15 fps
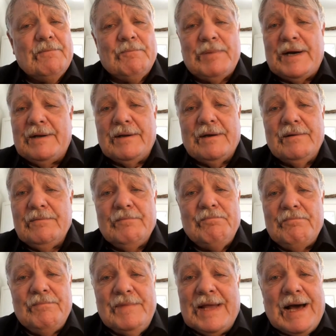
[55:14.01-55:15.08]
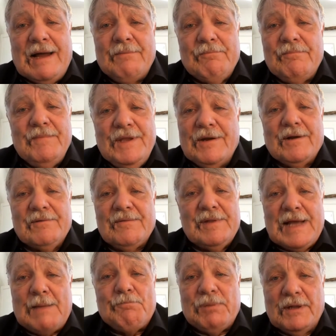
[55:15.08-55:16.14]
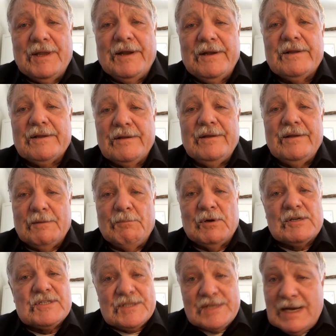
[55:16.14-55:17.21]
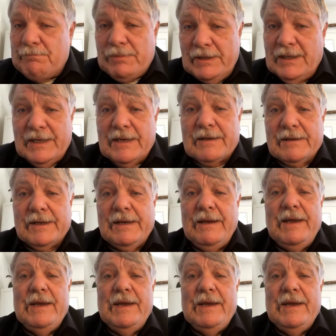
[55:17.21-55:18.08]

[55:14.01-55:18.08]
by not politically, the book's not politically